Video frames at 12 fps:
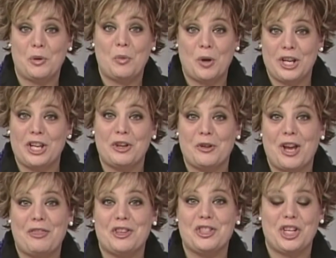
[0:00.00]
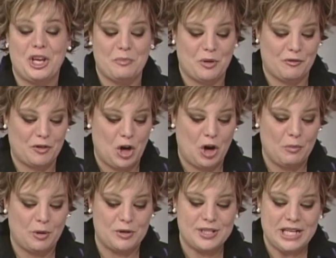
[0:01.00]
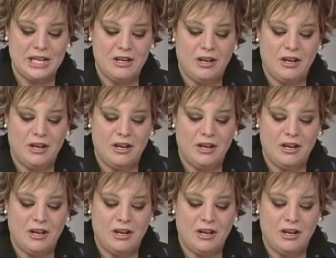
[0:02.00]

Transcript: Coordinator at the Chamber of Commerce.